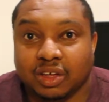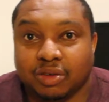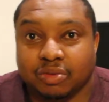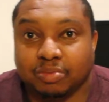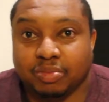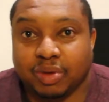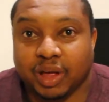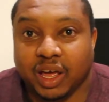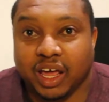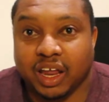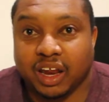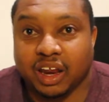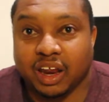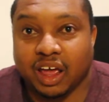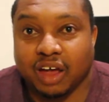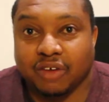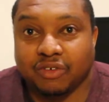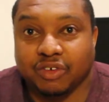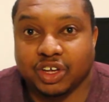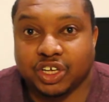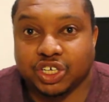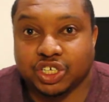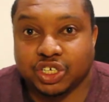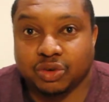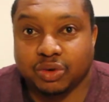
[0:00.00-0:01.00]
playing
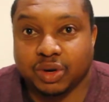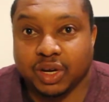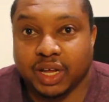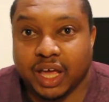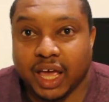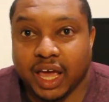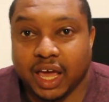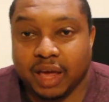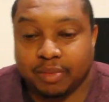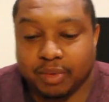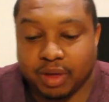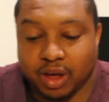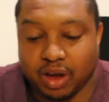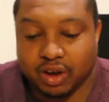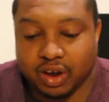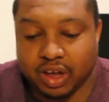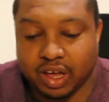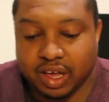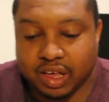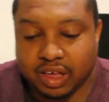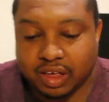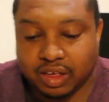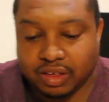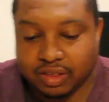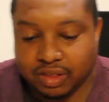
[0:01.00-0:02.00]
every shooting game there
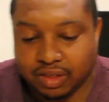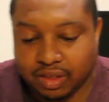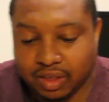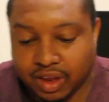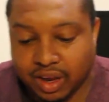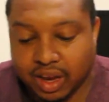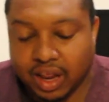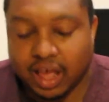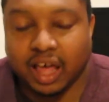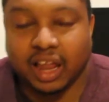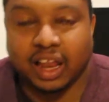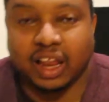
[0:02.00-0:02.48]
is, and I